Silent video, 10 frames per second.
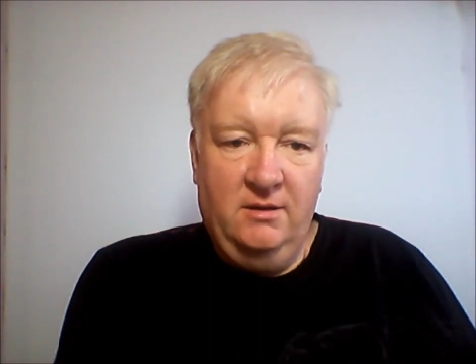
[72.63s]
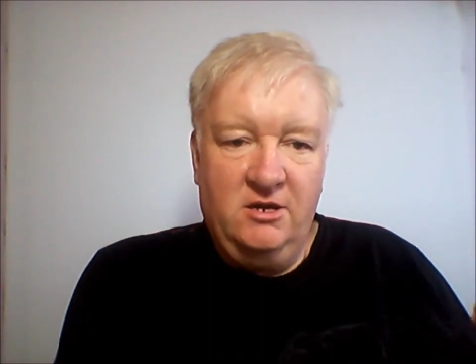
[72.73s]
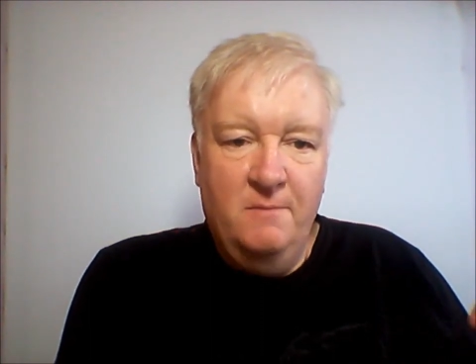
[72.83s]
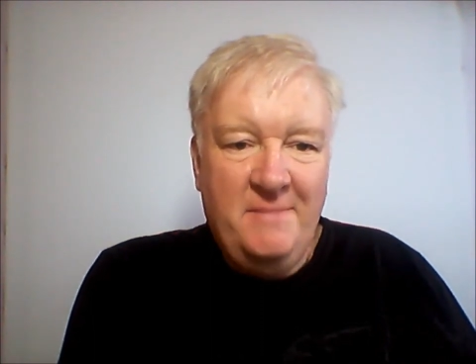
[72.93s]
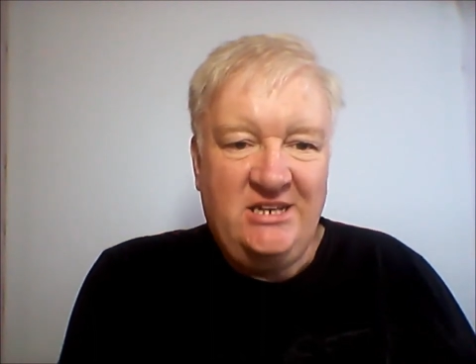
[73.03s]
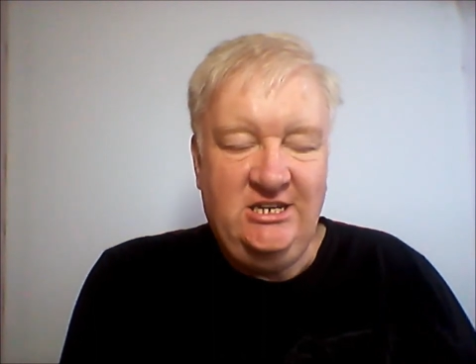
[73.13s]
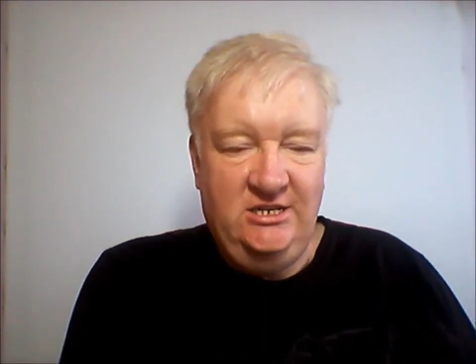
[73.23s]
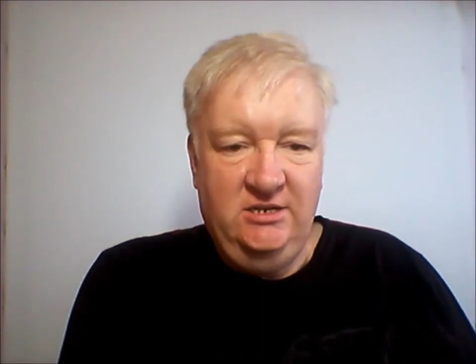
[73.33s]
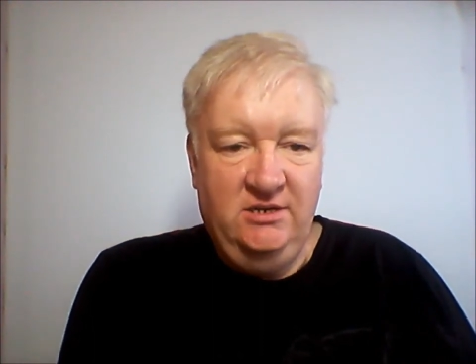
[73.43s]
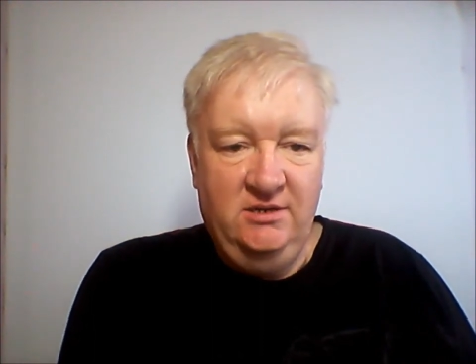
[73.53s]
committed
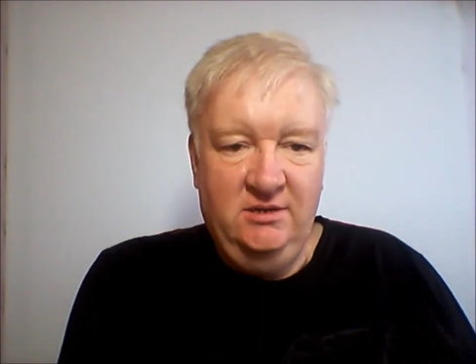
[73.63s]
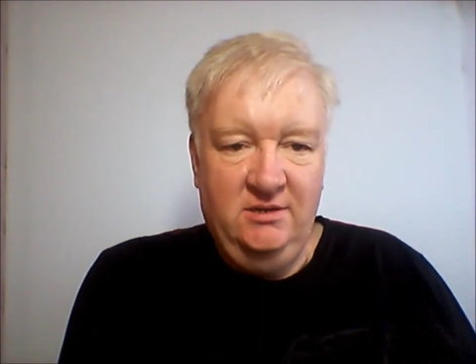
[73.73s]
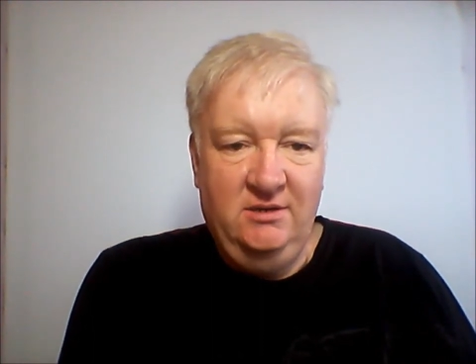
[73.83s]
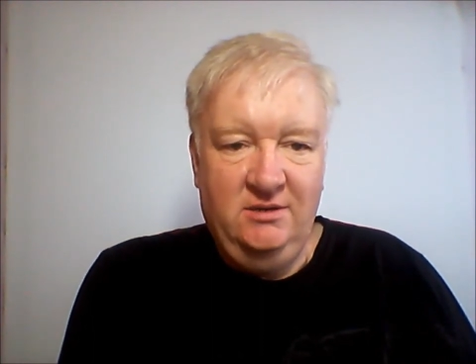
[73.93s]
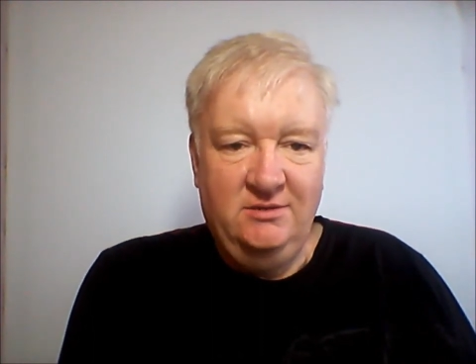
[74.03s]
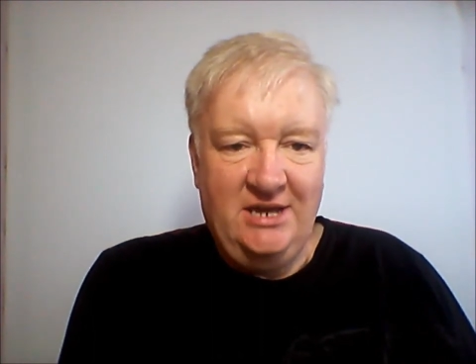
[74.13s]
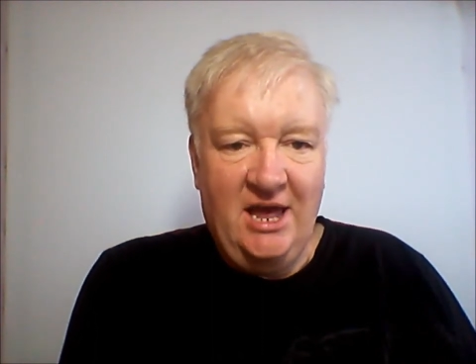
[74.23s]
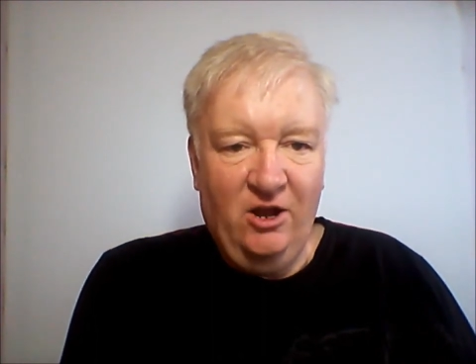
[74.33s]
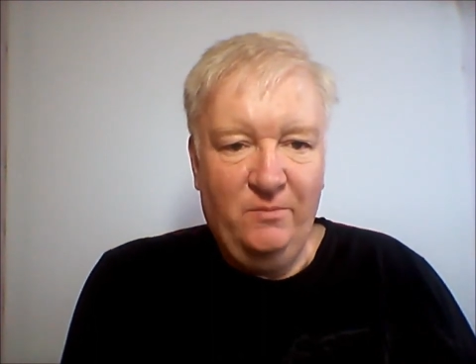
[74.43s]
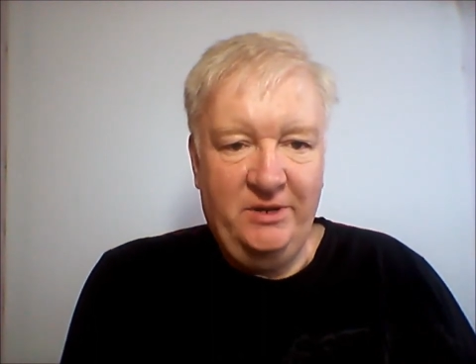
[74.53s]
to
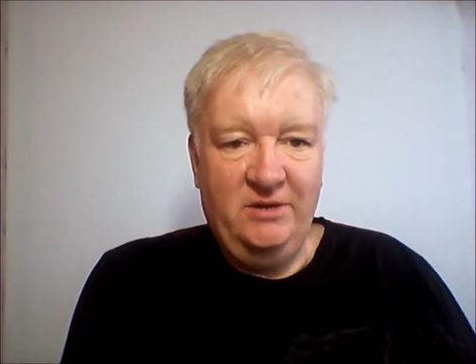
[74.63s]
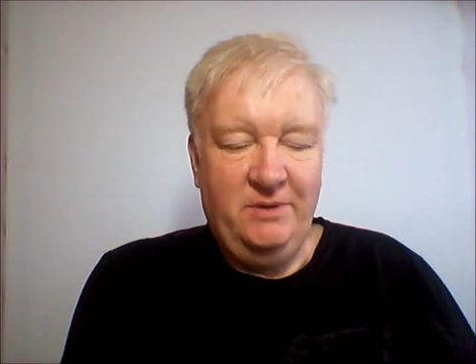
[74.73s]
helping